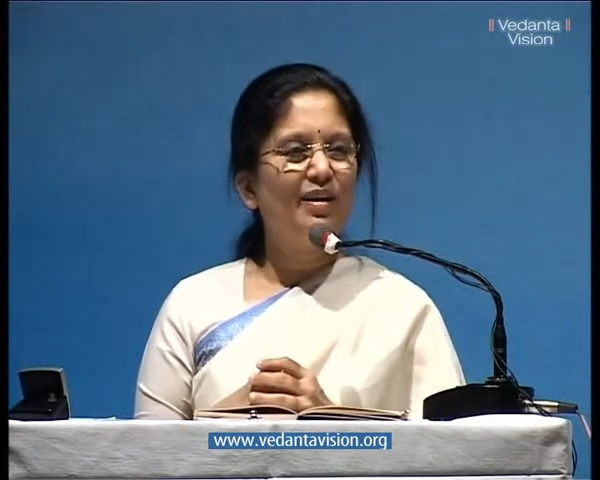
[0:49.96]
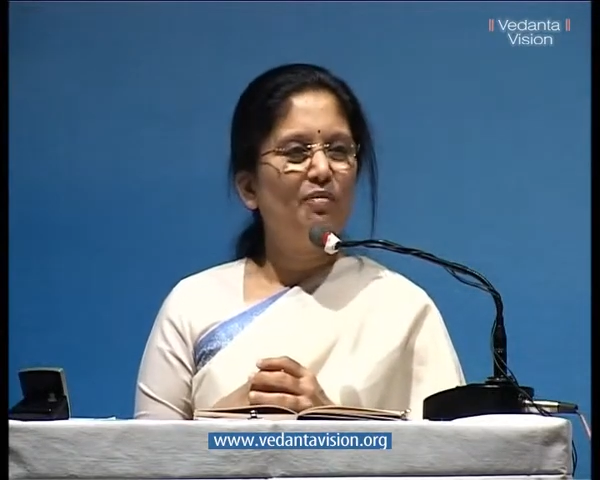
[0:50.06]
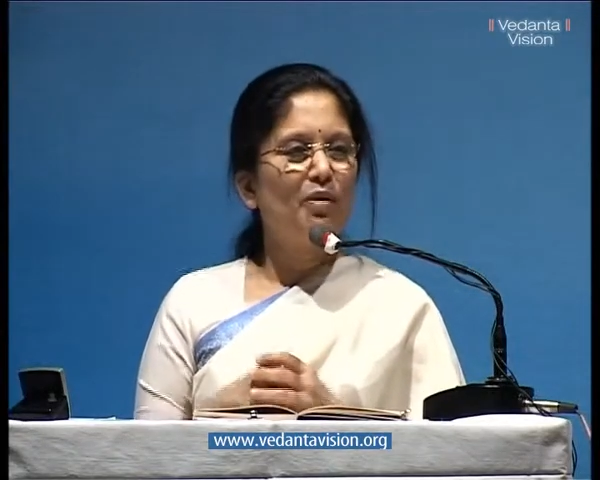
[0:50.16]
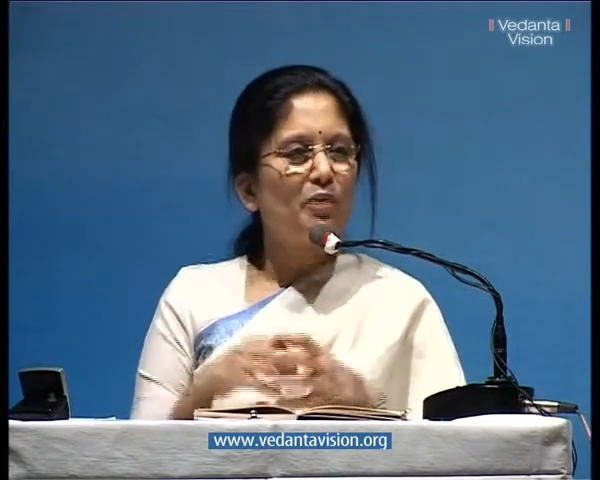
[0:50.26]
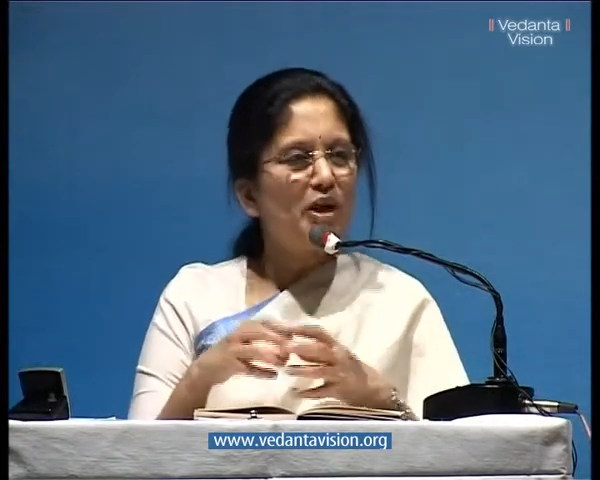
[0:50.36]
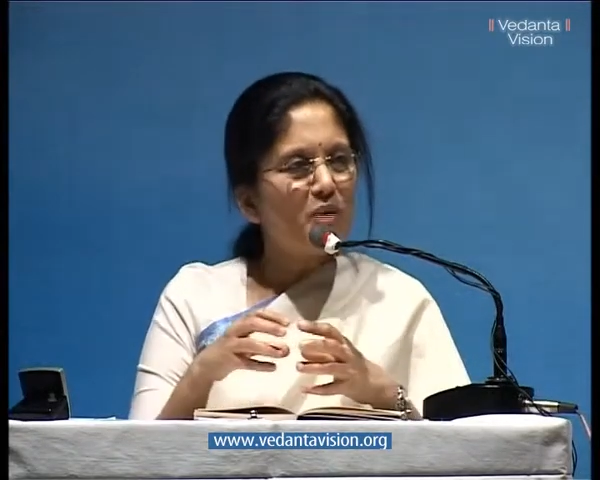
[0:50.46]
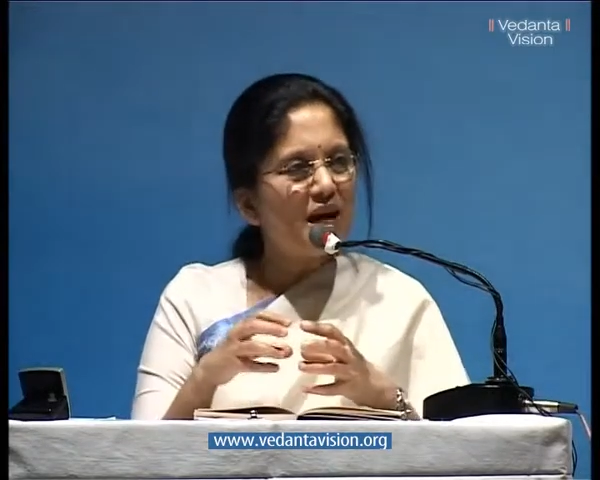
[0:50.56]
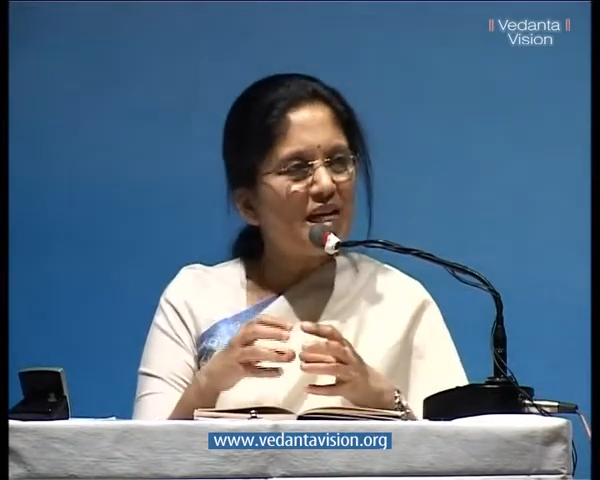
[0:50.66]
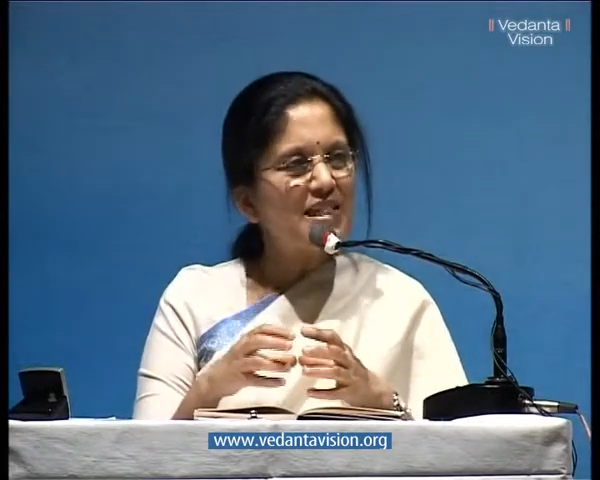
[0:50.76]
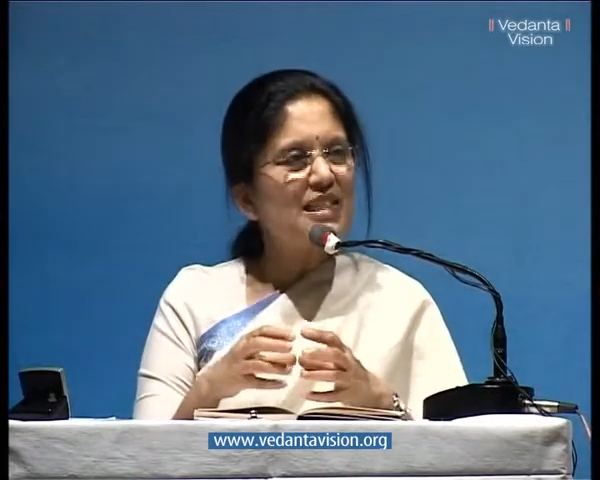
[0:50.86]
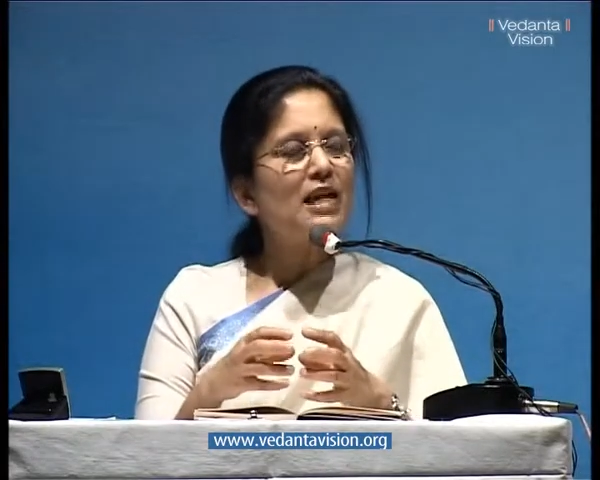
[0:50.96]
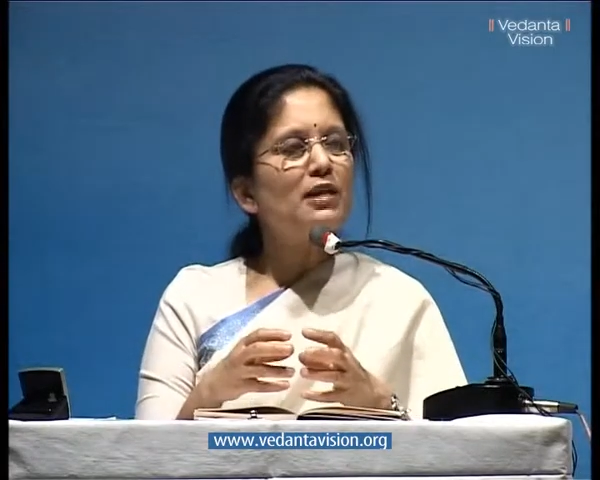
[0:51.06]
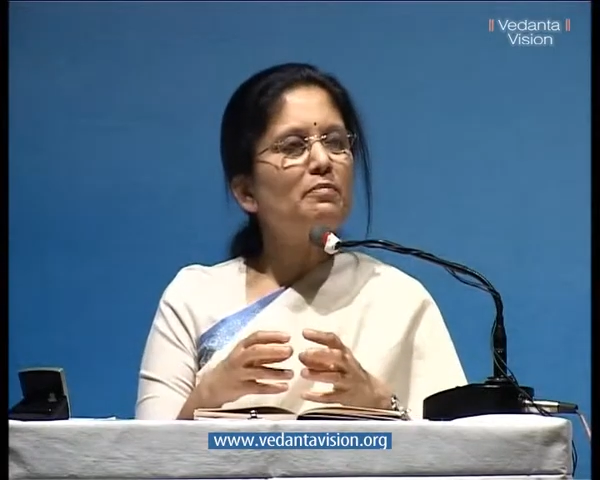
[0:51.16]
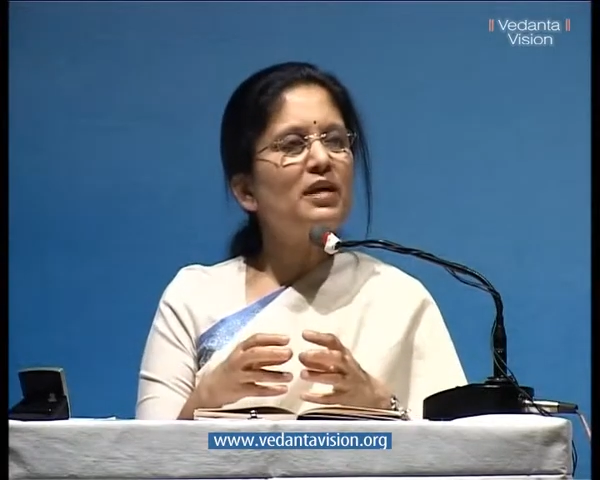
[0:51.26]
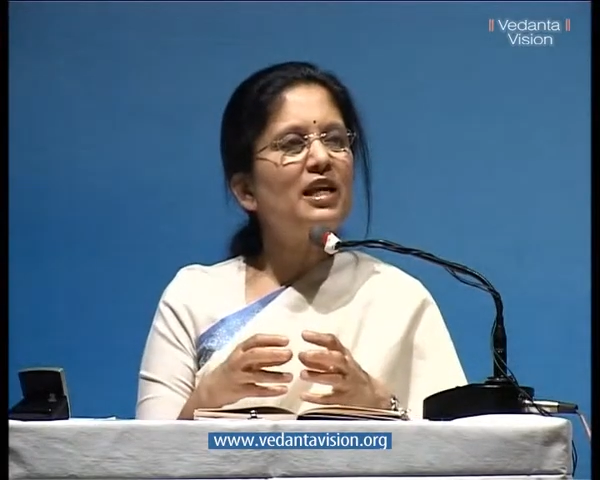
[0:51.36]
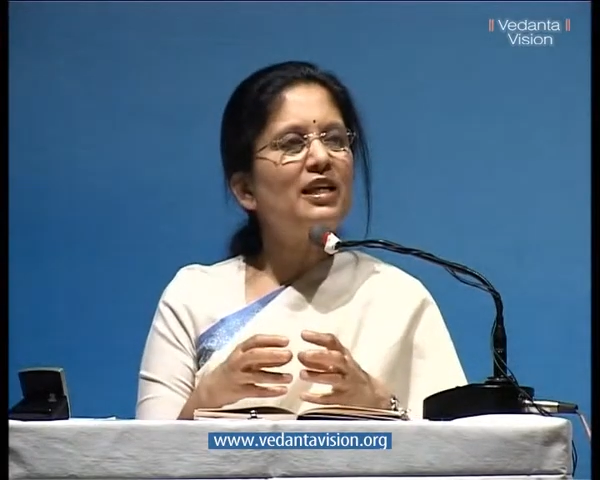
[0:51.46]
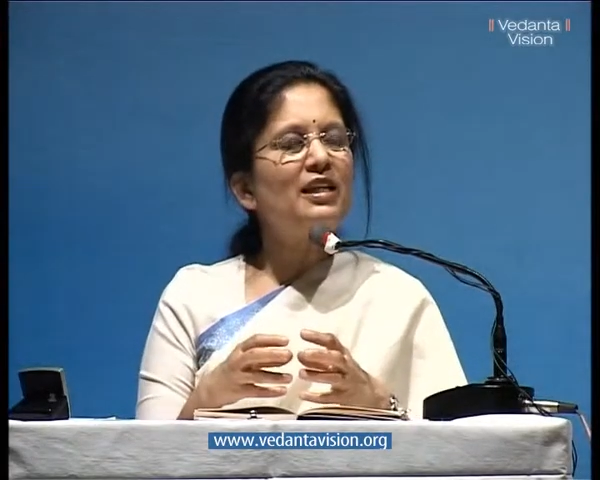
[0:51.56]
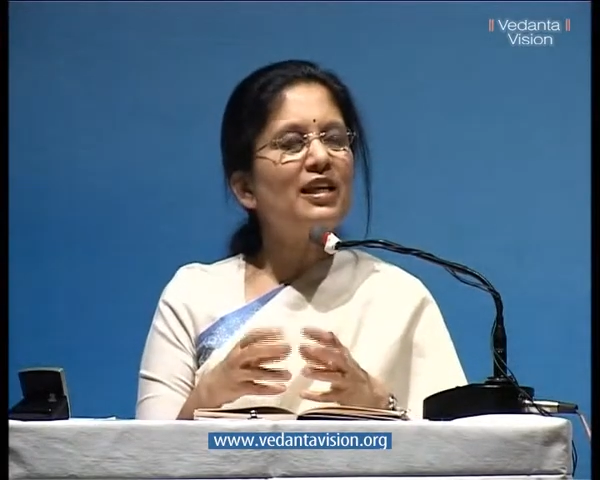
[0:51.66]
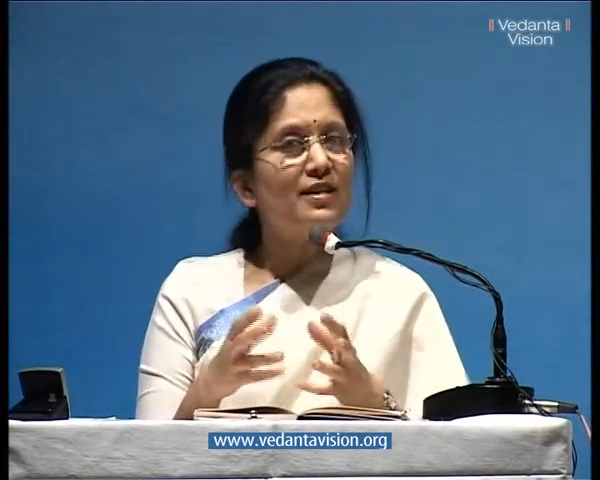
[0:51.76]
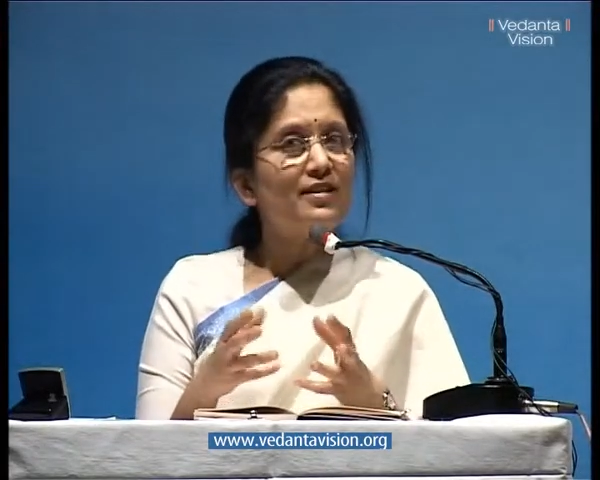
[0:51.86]
But when you understand the meaning,
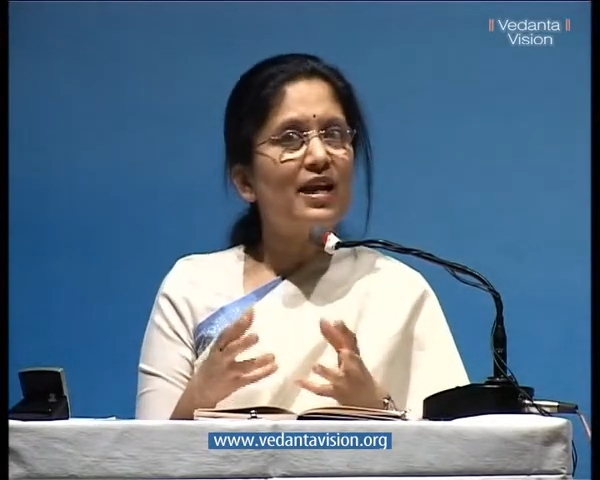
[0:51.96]
then,